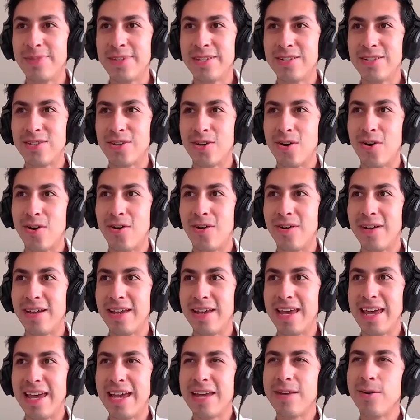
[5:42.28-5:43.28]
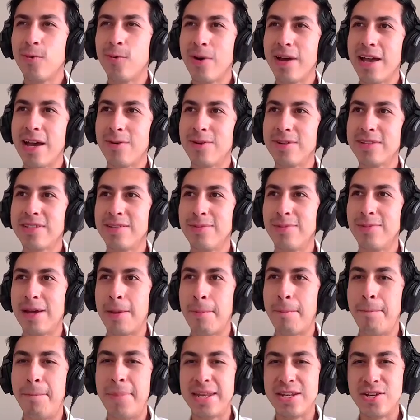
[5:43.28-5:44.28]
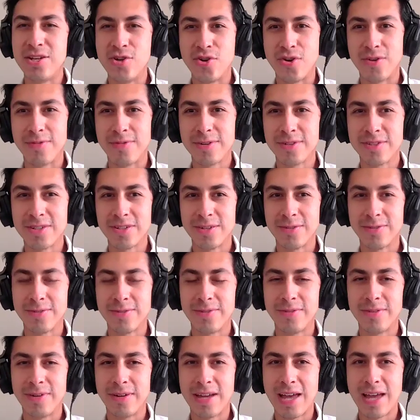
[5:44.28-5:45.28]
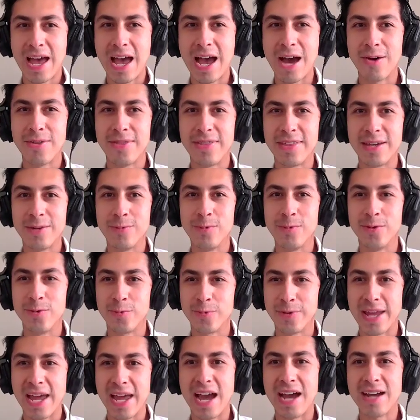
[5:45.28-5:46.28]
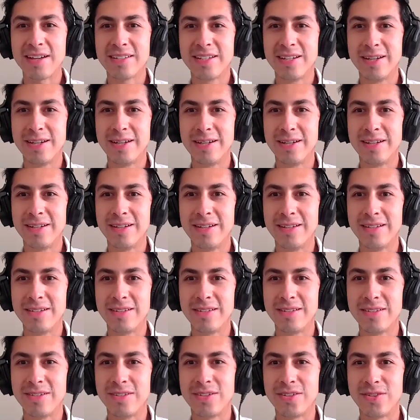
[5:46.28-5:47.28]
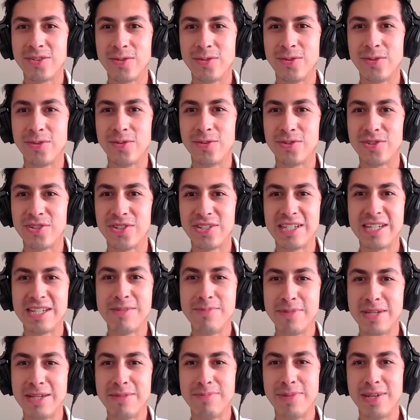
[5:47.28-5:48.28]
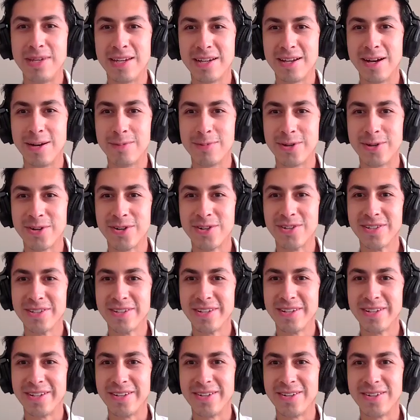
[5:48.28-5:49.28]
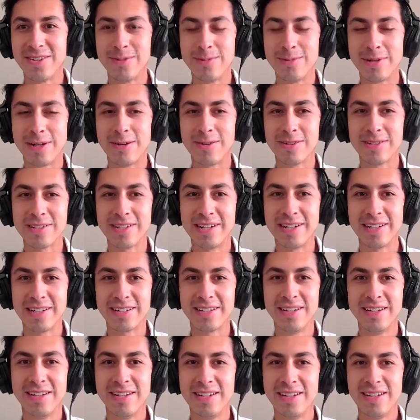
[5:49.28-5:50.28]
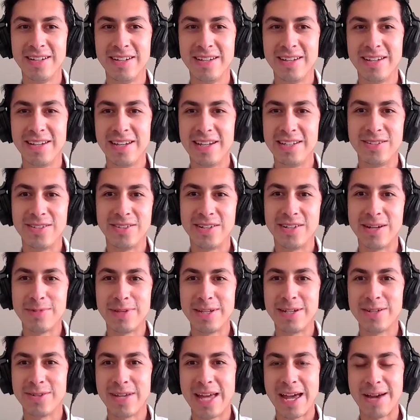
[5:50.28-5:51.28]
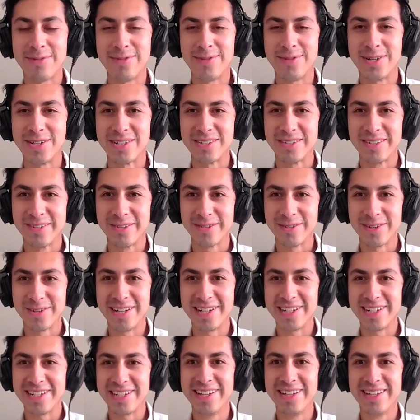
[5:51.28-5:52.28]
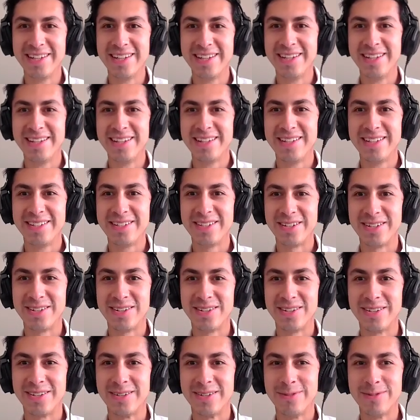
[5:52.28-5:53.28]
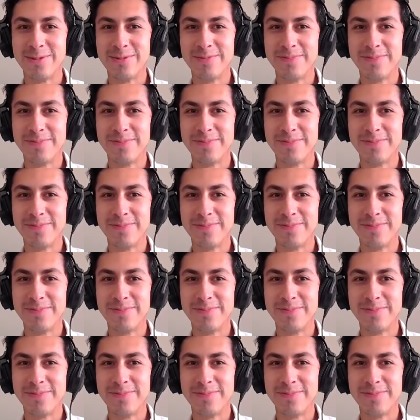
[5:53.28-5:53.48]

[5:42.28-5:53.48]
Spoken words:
So in a way, I was a bit nervous of how they would react to see me pick up girls, you know. But I was like, hey, dude, I'm here to have fun, right? So